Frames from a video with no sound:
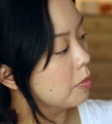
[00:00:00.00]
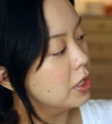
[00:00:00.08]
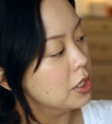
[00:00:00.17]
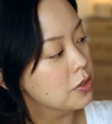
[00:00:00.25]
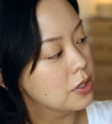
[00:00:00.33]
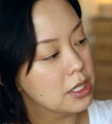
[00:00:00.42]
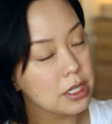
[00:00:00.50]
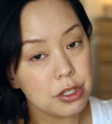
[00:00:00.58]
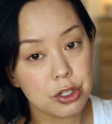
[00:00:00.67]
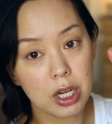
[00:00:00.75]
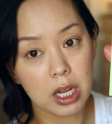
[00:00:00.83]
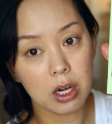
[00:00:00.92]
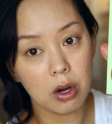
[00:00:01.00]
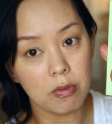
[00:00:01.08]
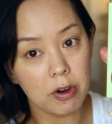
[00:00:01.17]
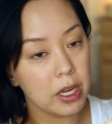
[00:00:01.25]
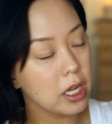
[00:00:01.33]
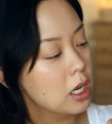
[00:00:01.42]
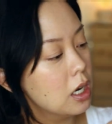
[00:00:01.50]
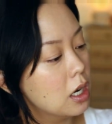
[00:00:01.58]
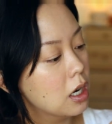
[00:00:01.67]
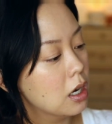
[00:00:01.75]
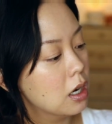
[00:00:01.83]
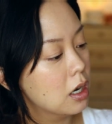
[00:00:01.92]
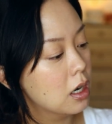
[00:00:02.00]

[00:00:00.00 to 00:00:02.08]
I'm gonna use this shade over here,